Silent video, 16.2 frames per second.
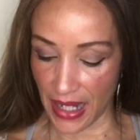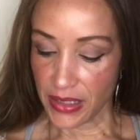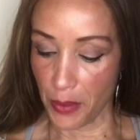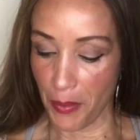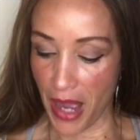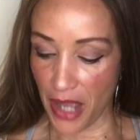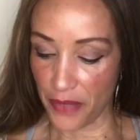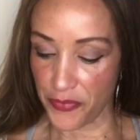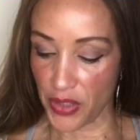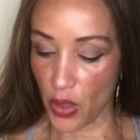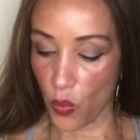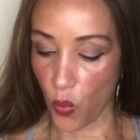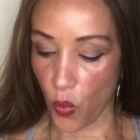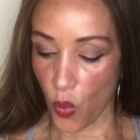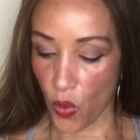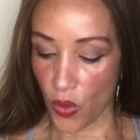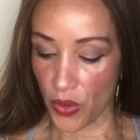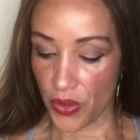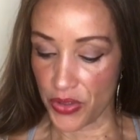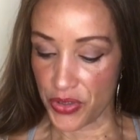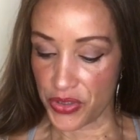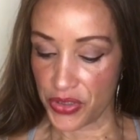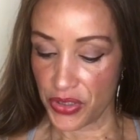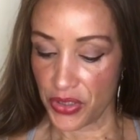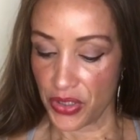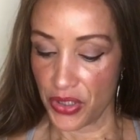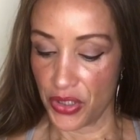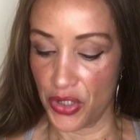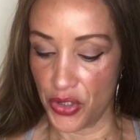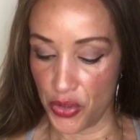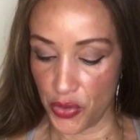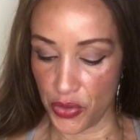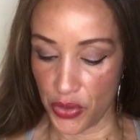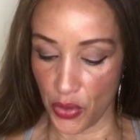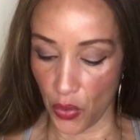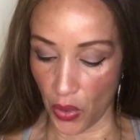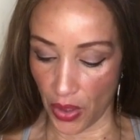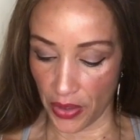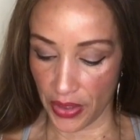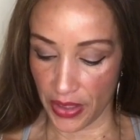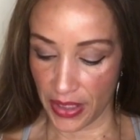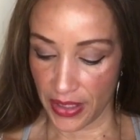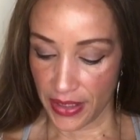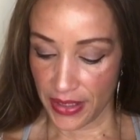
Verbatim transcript: the Mafia Wars New York